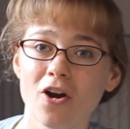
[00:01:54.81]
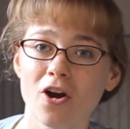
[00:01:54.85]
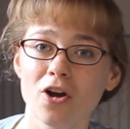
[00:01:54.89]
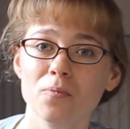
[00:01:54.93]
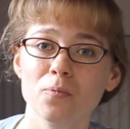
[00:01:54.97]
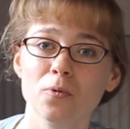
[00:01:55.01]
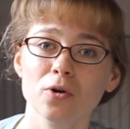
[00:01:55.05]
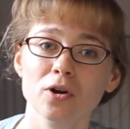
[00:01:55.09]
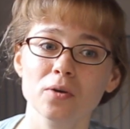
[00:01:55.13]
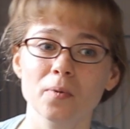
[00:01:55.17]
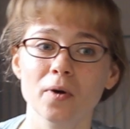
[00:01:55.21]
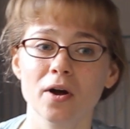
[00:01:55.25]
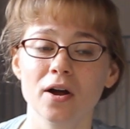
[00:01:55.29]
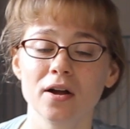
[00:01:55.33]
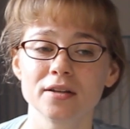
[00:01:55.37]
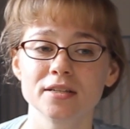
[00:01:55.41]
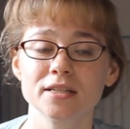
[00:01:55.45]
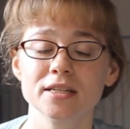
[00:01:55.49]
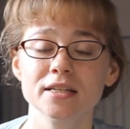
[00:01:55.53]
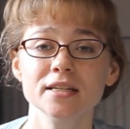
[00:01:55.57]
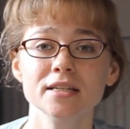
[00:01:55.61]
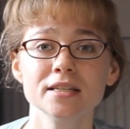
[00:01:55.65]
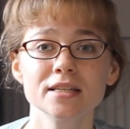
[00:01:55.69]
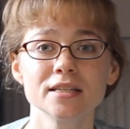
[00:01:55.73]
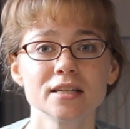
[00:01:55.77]
cardboard
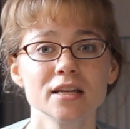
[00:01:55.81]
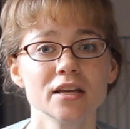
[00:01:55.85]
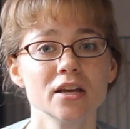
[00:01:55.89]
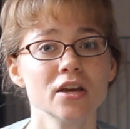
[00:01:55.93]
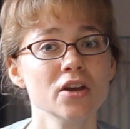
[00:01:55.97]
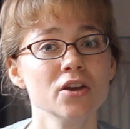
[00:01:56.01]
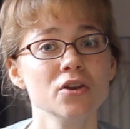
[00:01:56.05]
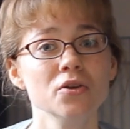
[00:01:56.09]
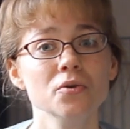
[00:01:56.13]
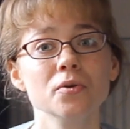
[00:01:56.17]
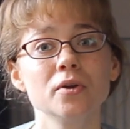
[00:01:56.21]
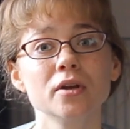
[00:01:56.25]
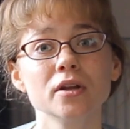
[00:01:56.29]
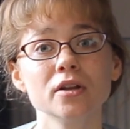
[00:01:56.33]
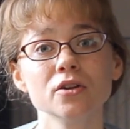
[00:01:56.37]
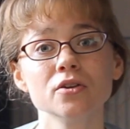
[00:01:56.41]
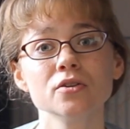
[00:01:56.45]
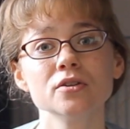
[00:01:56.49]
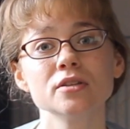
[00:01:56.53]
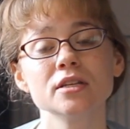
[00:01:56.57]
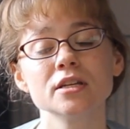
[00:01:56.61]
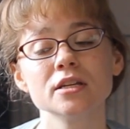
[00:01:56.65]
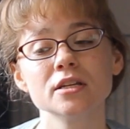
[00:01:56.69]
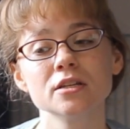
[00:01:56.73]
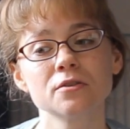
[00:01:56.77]
boxes. You can
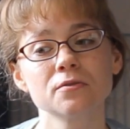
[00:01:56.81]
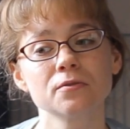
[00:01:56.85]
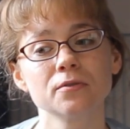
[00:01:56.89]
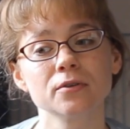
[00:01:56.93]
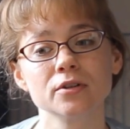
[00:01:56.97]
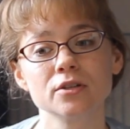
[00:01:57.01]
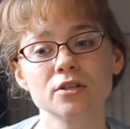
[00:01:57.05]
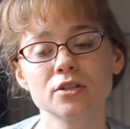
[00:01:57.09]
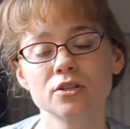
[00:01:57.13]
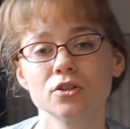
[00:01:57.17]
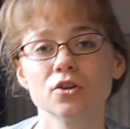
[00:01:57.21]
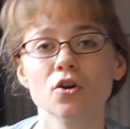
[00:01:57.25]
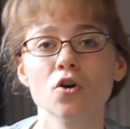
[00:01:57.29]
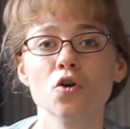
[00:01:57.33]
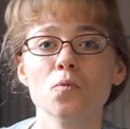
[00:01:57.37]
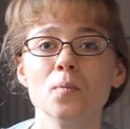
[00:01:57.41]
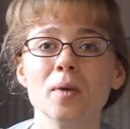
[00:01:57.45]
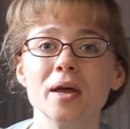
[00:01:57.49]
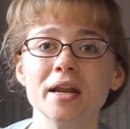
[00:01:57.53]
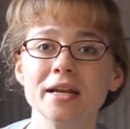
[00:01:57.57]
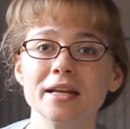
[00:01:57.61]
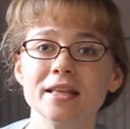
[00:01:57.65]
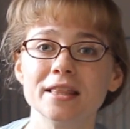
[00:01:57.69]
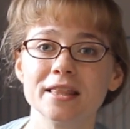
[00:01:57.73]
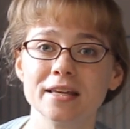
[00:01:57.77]
use these for so
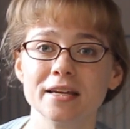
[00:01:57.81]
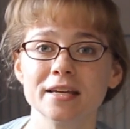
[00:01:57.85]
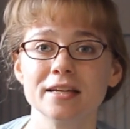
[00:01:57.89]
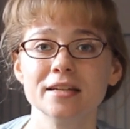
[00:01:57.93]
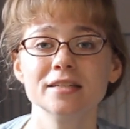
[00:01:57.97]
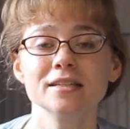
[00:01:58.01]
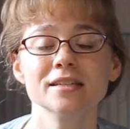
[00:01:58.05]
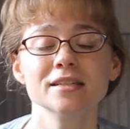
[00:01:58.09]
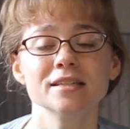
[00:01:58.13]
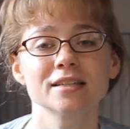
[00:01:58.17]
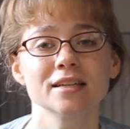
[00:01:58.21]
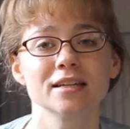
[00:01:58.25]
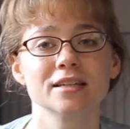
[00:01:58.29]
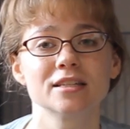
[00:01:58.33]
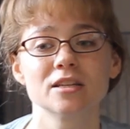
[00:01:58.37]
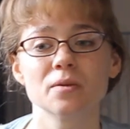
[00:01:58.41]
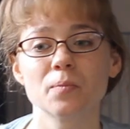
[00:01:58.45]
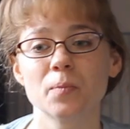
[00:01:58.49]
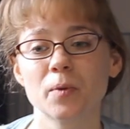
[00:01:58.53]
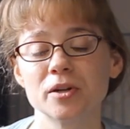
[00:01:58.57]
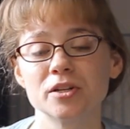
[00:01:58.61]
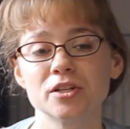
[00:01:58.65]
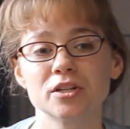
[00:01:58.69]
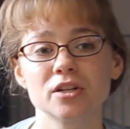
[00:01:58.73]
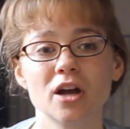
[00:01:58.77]
many things. It's a
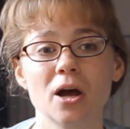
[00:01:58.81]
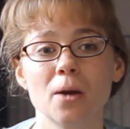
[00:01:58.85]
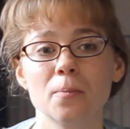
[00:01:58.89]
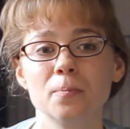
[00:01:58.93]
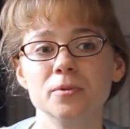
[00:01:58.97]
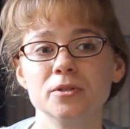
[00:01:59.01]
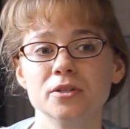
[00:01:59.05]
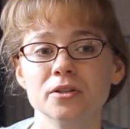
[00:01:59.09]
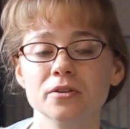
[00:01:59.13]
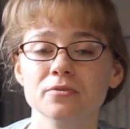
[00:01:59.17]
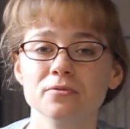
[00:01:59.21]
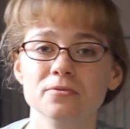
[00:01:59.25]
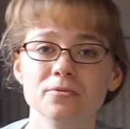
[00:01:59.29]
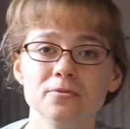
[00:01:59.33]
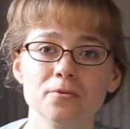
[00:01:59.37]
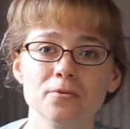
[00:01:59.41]
budget option